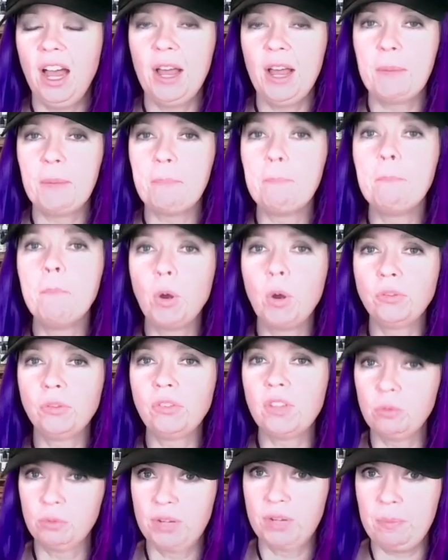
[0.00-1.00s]

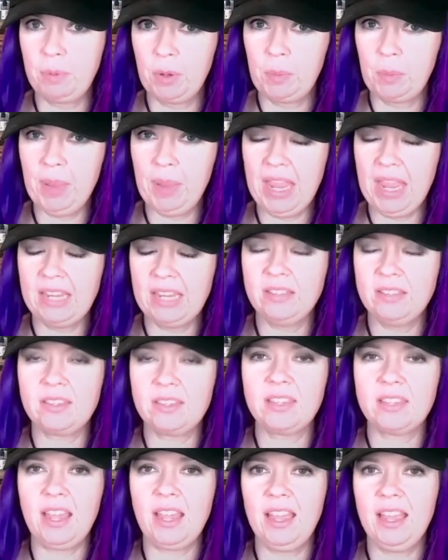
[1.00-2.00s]
mostly Reaper
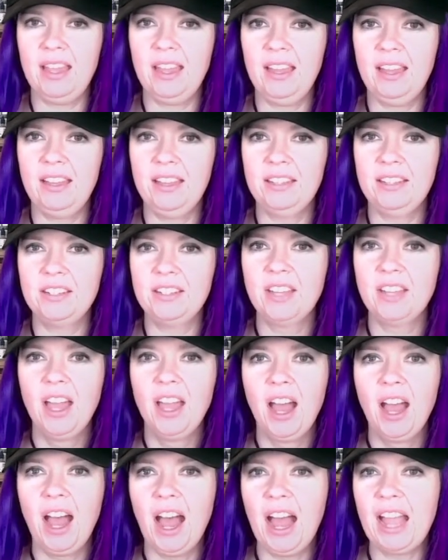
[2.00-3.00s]
paints, and
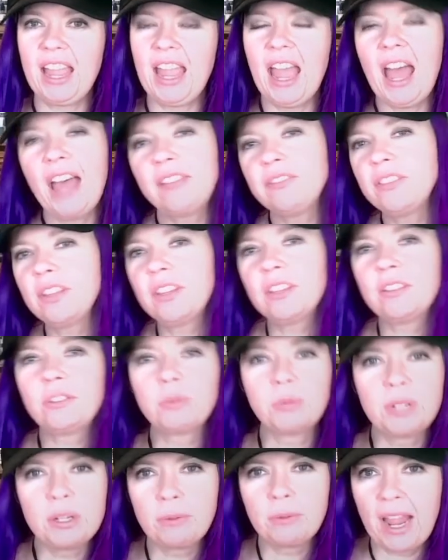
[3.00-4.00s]
I had the
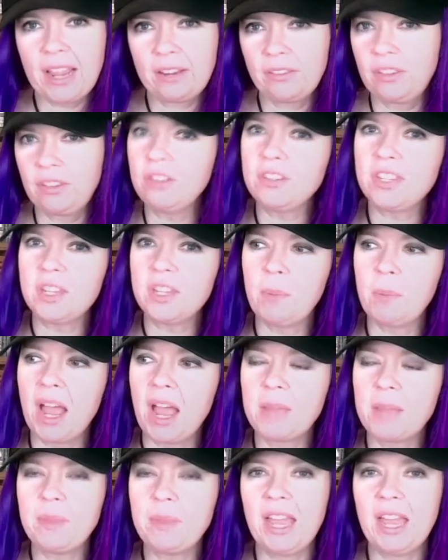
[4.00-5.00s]
3 racks that you see
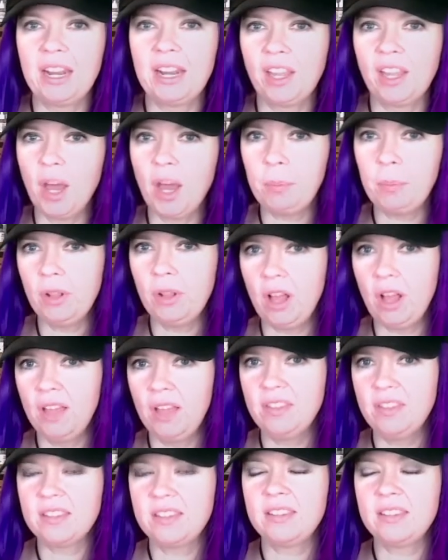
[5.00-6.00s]
behind me. I had a couple
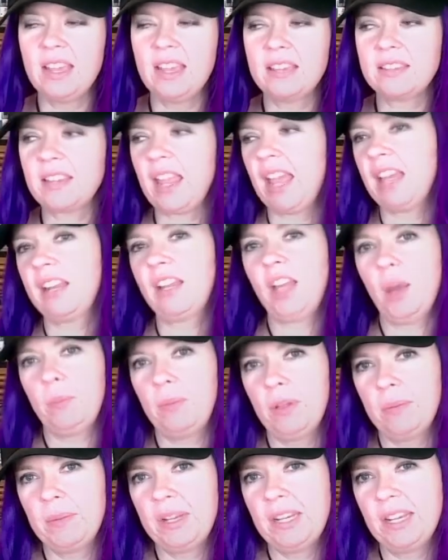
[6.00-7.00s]
on this desk, I had a
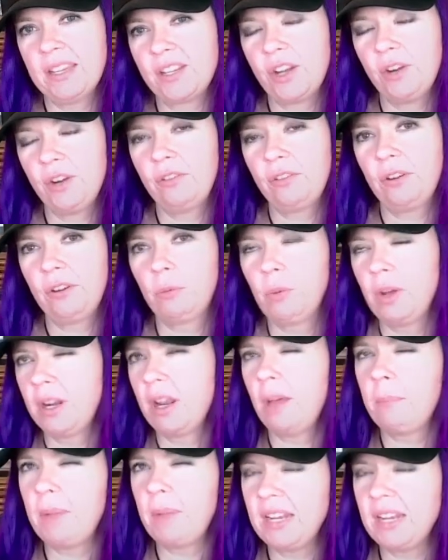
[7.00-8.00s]
couple on my desk, or
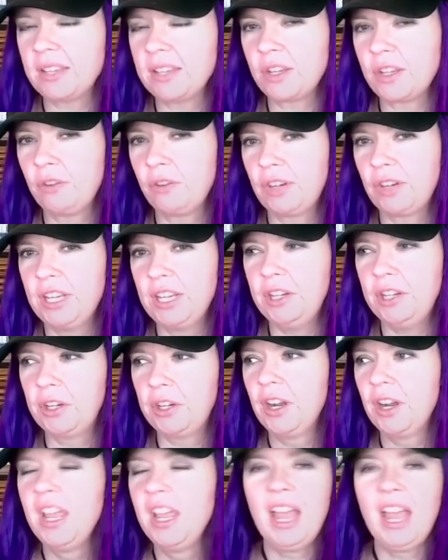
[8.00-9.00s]
one on my desk over
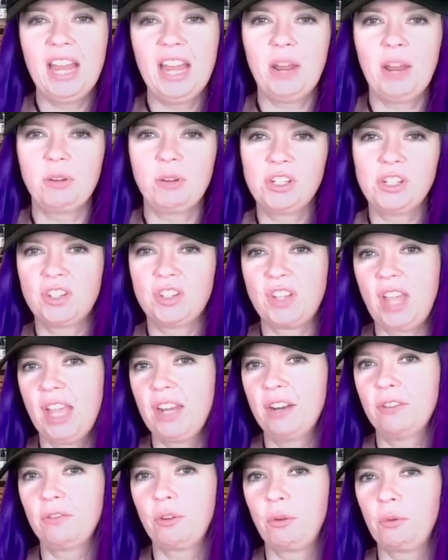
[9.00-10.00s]
here, and I would just
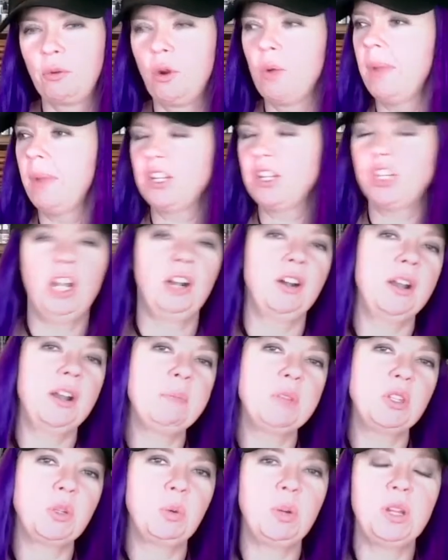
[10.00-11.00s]
kind of roll my chair
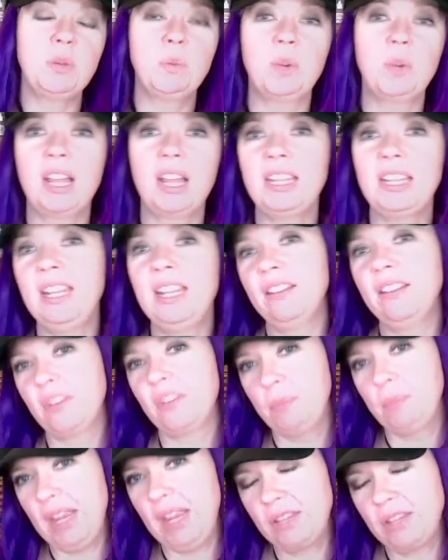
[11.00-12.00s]
in between when I needed
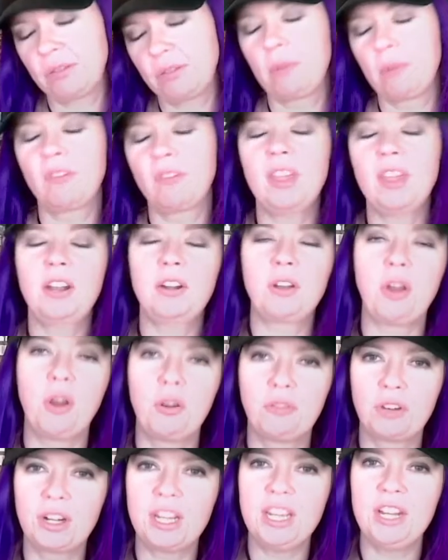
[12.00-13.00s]
some paints from over there to
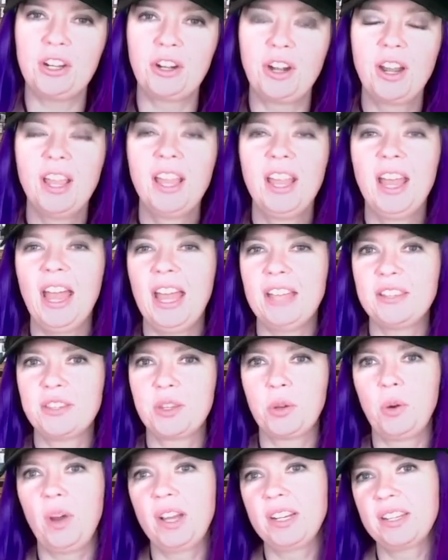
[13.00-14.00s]
over here. And
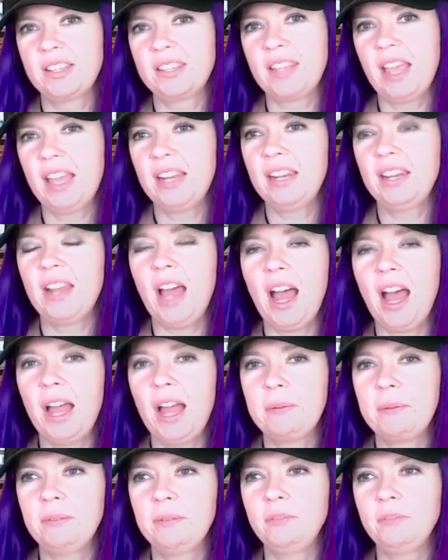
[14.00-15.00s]
so I decided
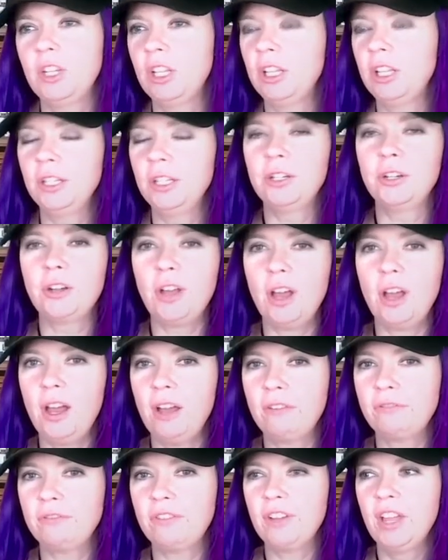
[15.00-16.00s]
I cleared
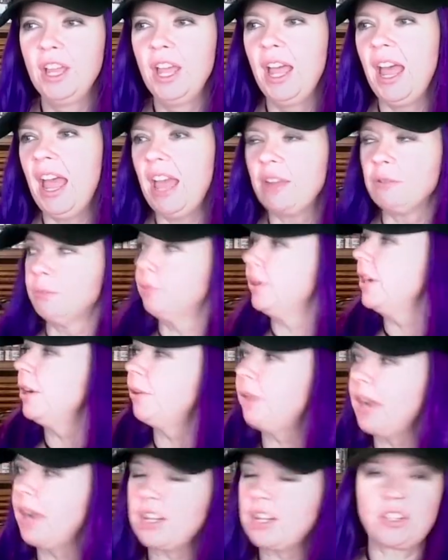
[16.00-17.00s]
off and
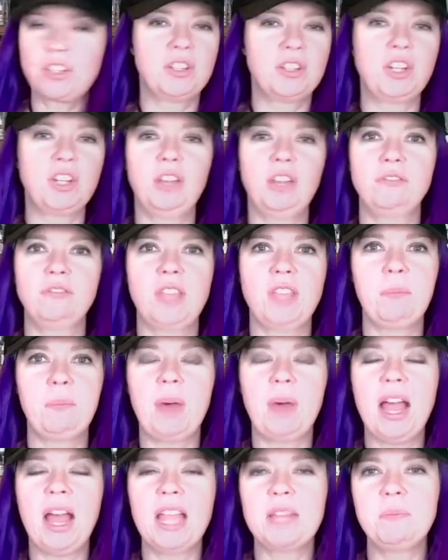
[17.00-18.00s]
rearranged the shelves up
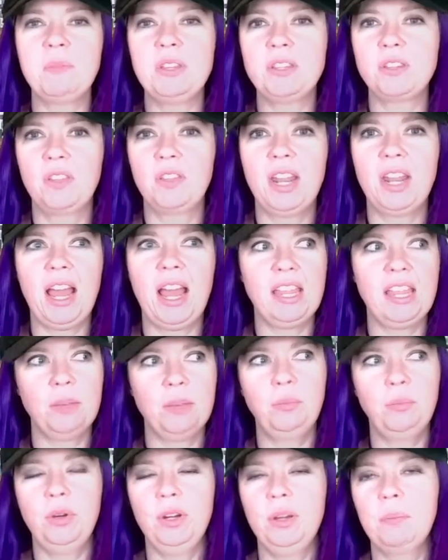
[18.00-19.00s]
behind me so then I
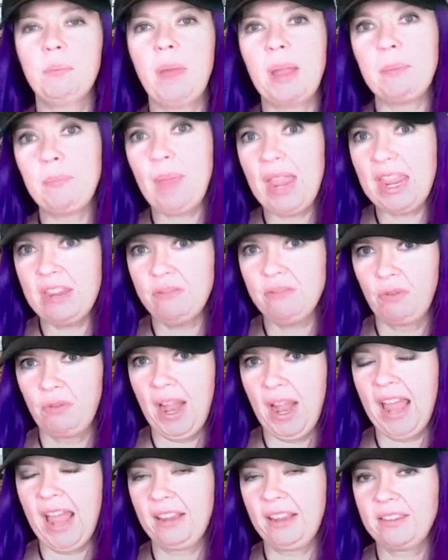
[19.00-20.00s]
could put my paint
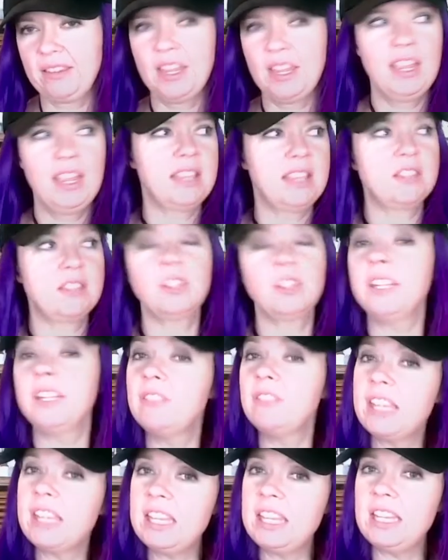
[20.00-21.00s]
racks and still
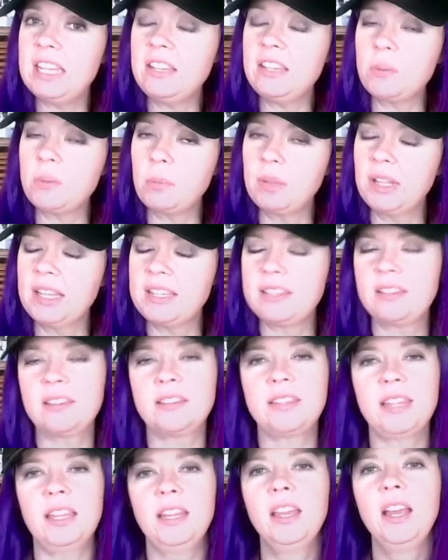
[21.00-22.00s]
leave the kitties a place to
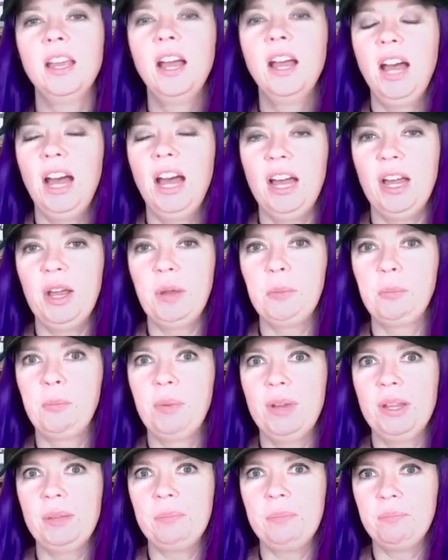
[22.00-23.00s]
sit,
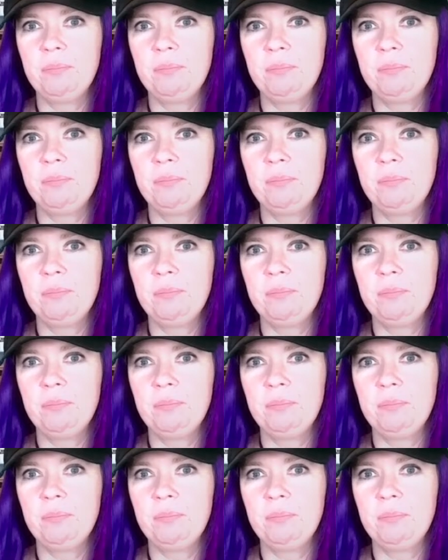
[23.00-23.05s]
but